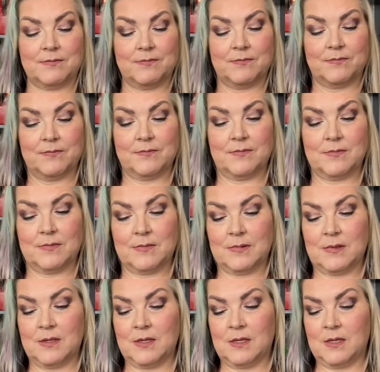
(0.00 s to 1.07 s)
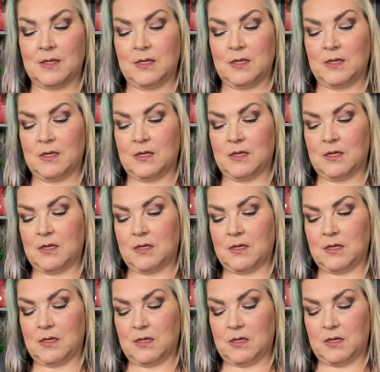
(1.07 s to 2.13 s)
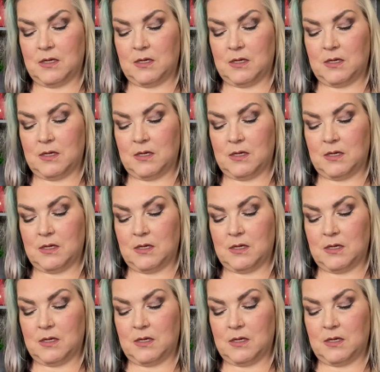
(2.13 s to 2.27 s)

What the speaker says: No one is speaking in this clip.